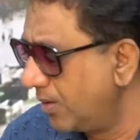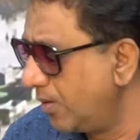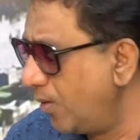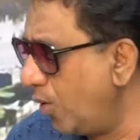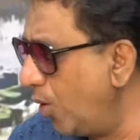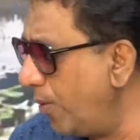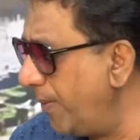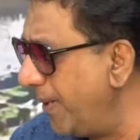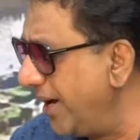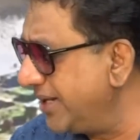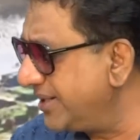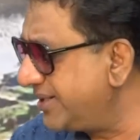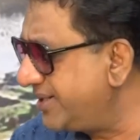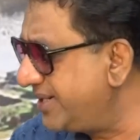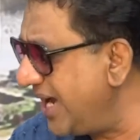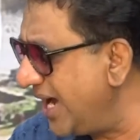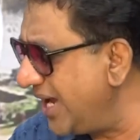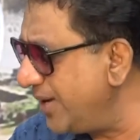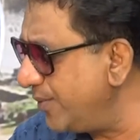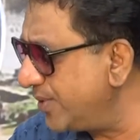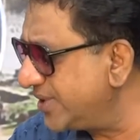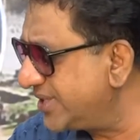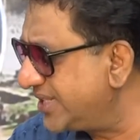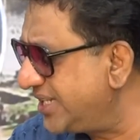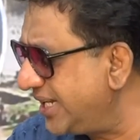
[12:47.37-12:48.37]
Komal
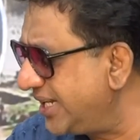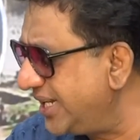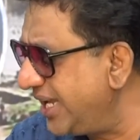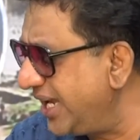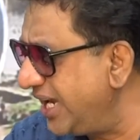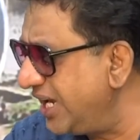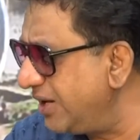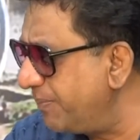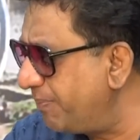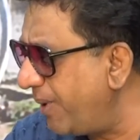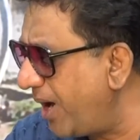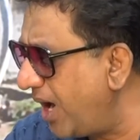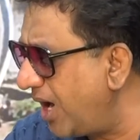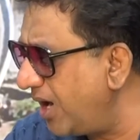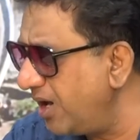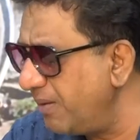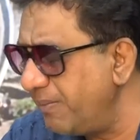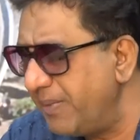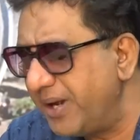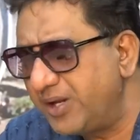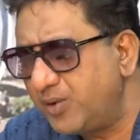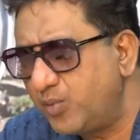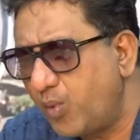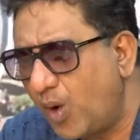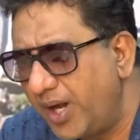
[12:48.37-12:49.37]
Chan was sitting in
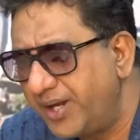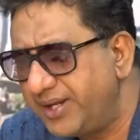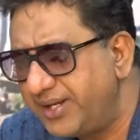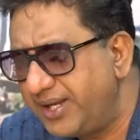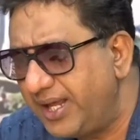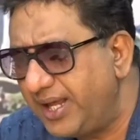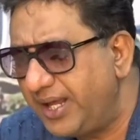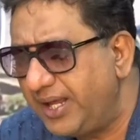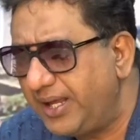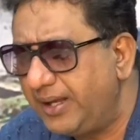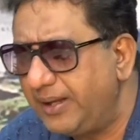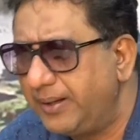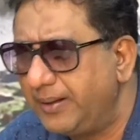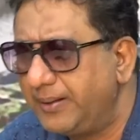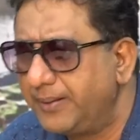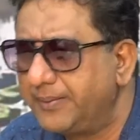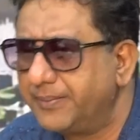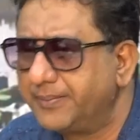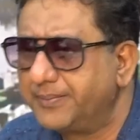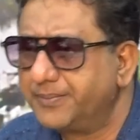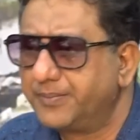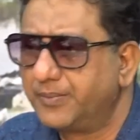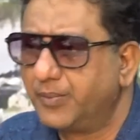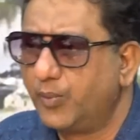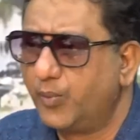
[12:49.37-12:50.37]
Parliament one day.
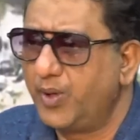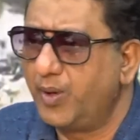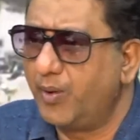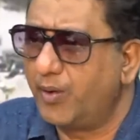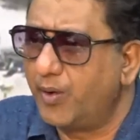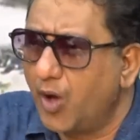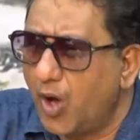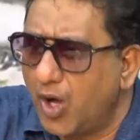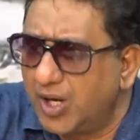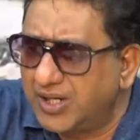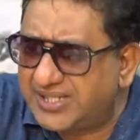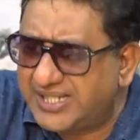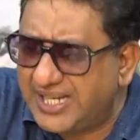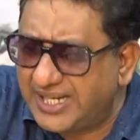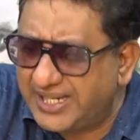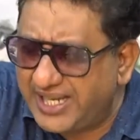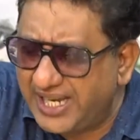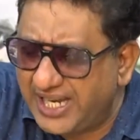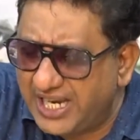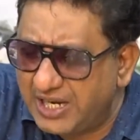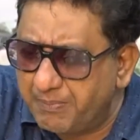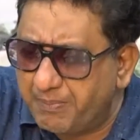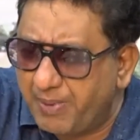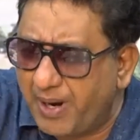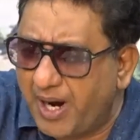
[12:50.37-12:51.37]
We were all
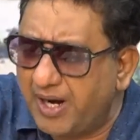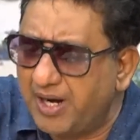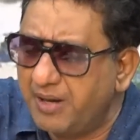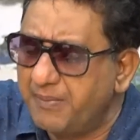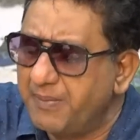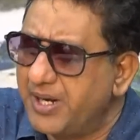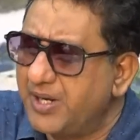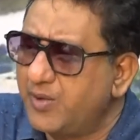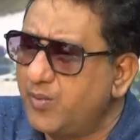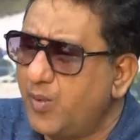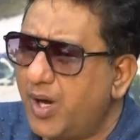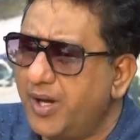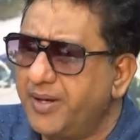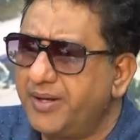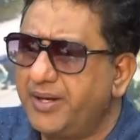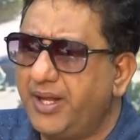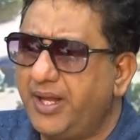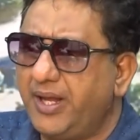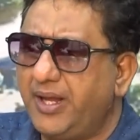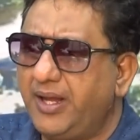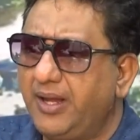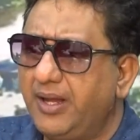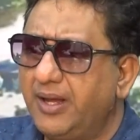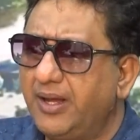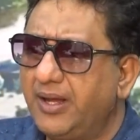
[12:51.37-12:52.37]
sitting in Parliament one
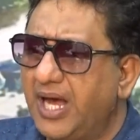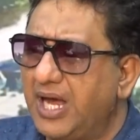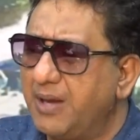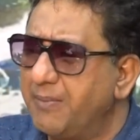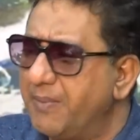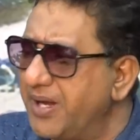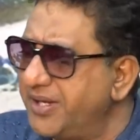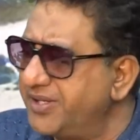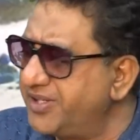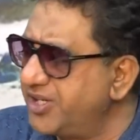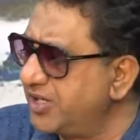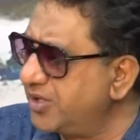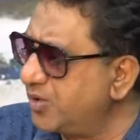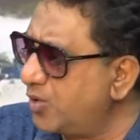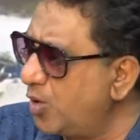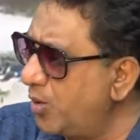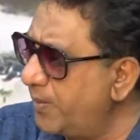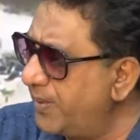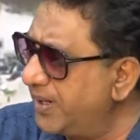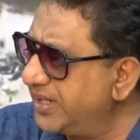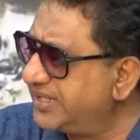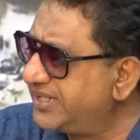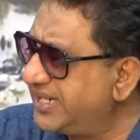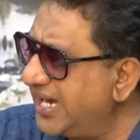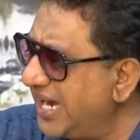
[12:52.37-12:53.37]
day. I mentioned
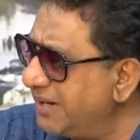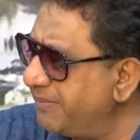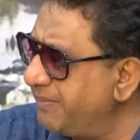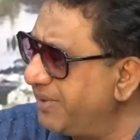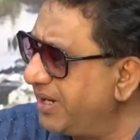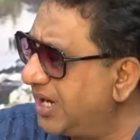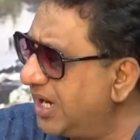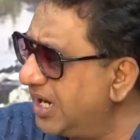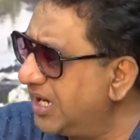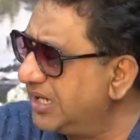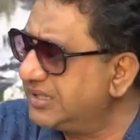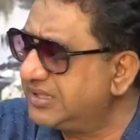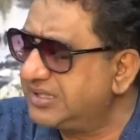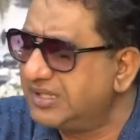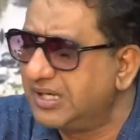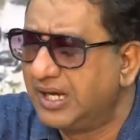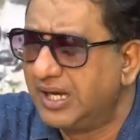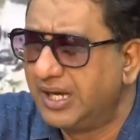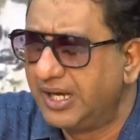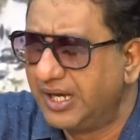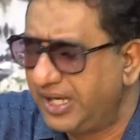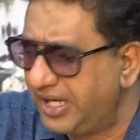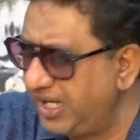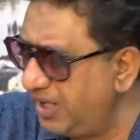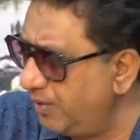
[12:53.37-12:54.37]
Komal Chan because
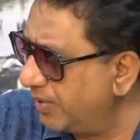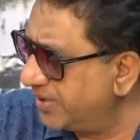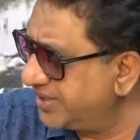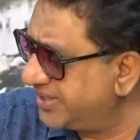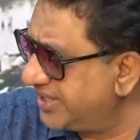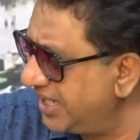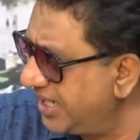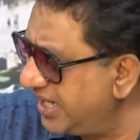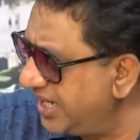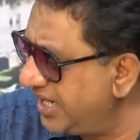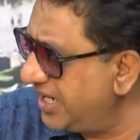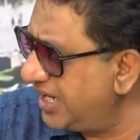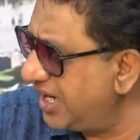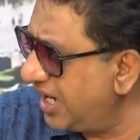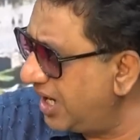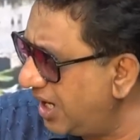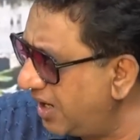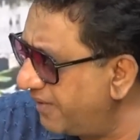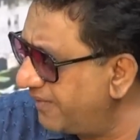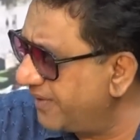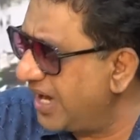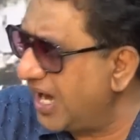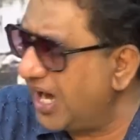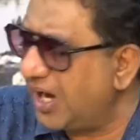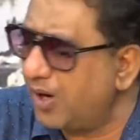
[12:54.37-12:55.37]
he was the leader
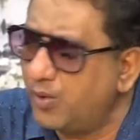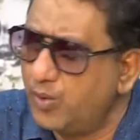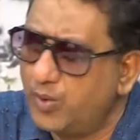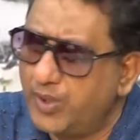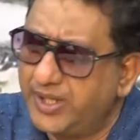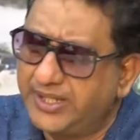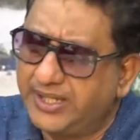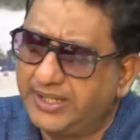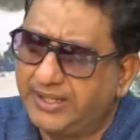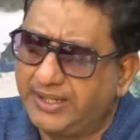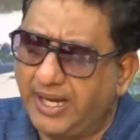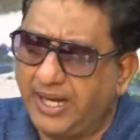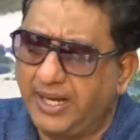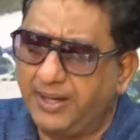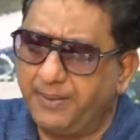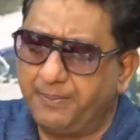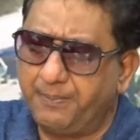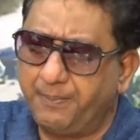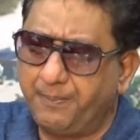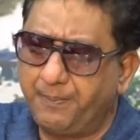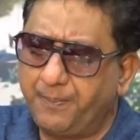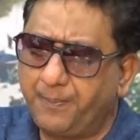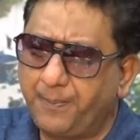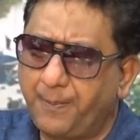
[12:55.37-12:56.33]
of GAHU at the time.